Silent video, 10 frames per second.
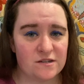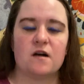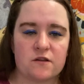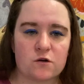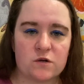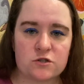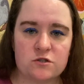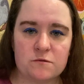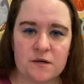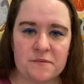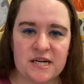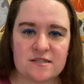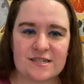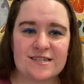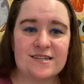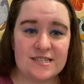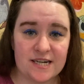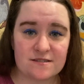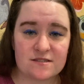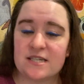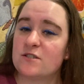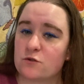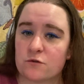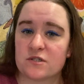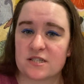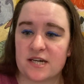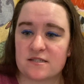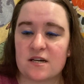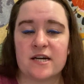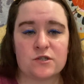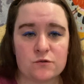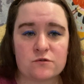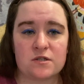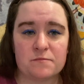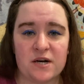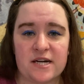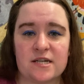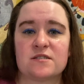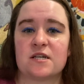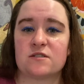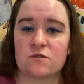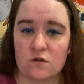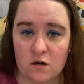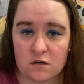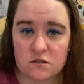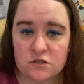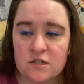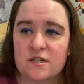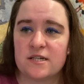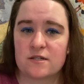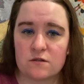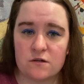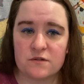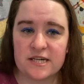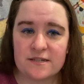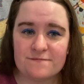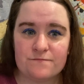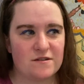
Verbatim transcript: Other questions you might be asking? Yes, it is true to size. I usually buy a size large in clothing.